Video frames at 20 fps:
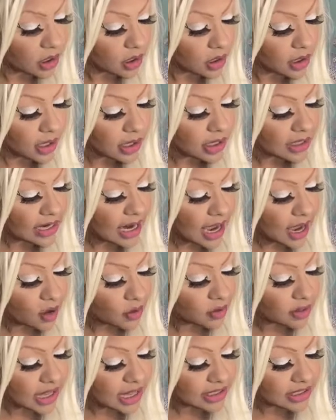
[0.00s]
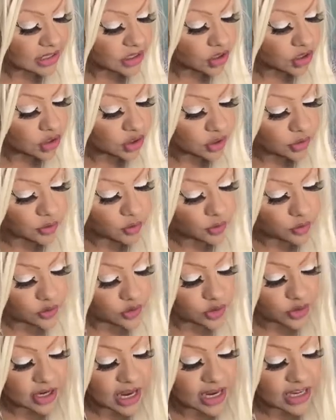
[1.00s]
Now let's do
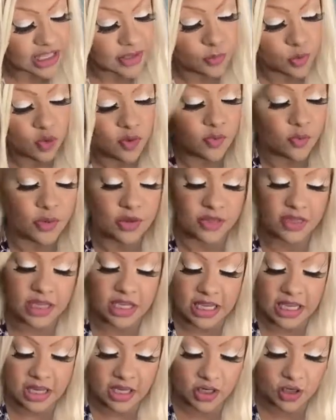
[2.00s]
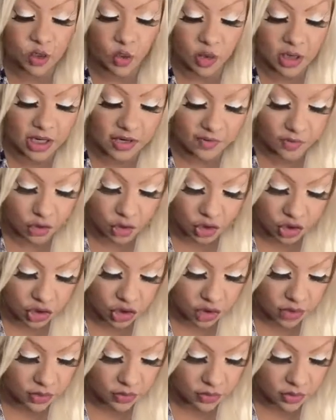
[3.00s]
their next move with the Doreen Virtue.